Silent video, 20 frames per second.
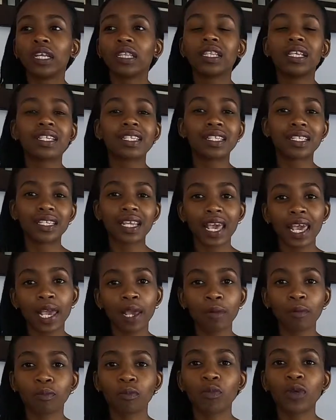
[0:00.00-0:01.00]
the
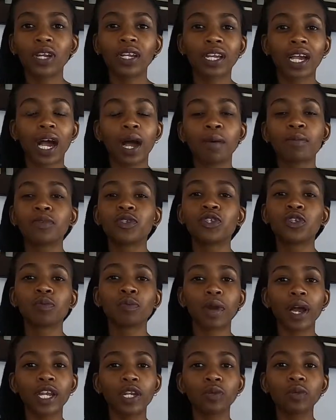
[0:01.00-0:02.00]
same when it comes to
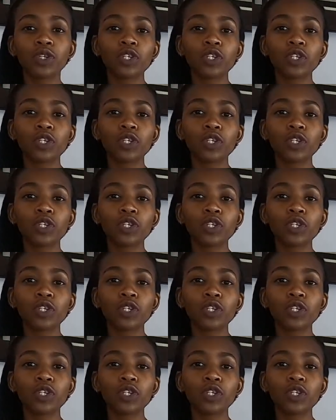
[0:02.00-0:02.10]
money.